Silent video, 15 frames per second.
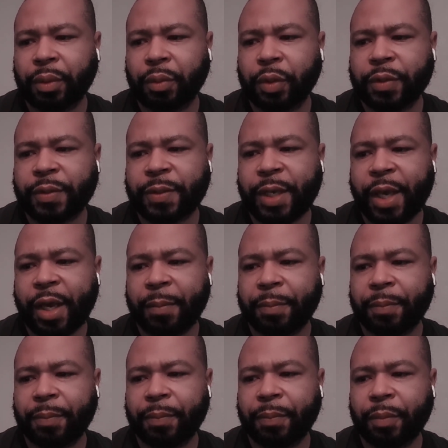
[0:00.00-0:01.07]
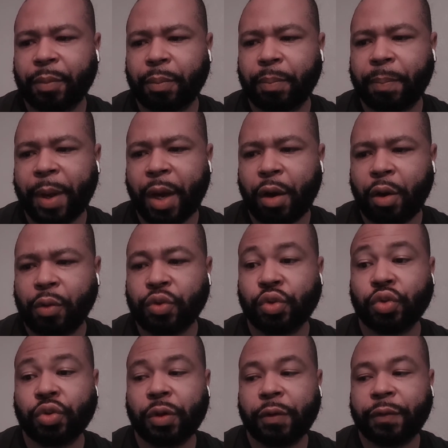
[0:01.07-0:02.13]
was tapped Powell
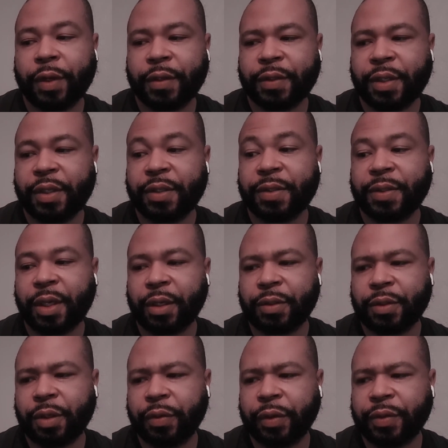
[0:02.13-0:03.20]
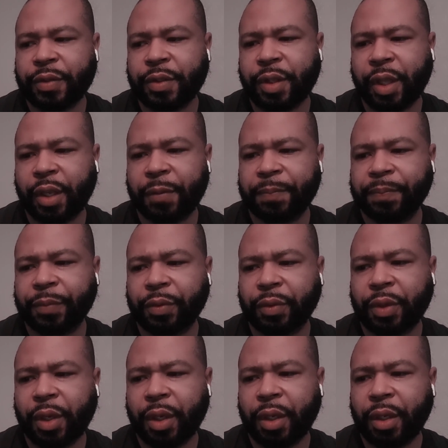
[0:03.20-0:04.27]
to serve as his Secretary of State.
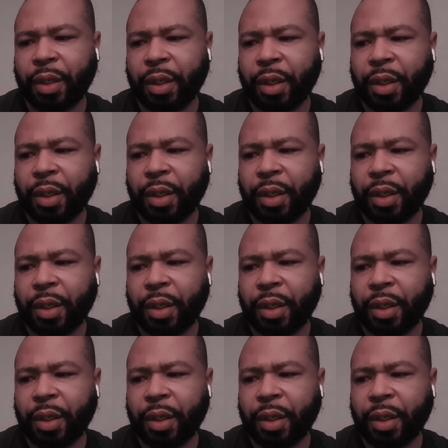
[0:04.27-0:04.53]
Okay,